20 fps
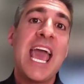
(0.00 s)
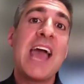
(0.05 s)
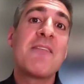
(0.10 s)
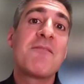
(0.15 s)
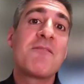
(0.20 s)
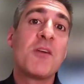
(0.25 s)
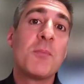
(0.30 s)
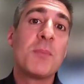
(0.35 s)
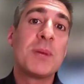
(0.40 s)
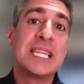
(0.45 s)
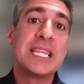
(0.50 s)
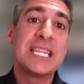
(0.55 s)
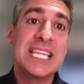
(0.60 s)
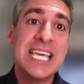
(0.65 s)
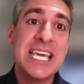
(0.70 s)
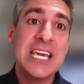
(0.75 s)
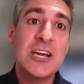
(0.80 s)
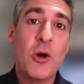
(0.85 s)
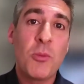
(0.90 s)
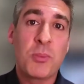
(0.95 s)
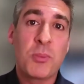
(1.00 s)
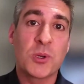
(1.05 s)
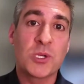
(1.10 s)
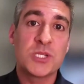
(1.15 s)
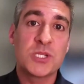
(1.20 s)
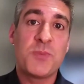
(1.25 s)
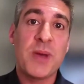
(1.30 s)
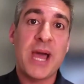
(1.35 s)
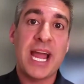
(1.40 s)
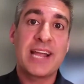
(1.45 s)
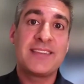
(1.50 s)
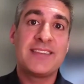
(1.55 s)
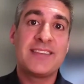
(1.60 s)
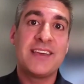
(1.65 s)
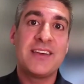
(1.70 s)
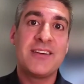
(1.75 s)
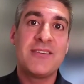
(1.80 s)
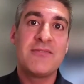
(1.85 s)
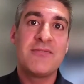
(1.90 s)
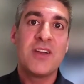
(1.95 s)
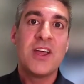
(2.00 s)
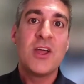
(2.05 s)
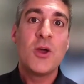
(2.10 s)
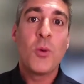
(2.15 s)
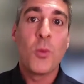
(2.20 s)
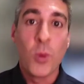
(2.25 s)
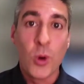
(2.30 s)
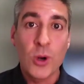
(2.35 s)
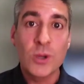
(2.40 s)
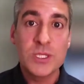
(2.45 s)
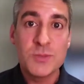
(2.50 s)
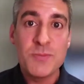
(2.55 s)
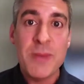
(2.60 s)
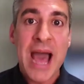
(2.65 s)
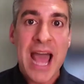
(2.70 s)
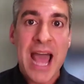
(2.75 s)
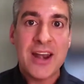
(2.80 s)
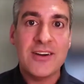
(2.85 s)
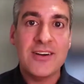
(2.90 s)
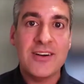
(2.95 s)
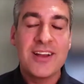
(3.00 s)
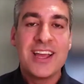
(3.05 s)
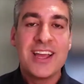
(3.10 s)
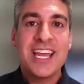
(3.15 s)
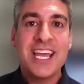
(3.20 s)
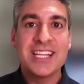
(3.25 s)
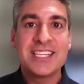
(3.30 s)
And from a legal perspective, words matter.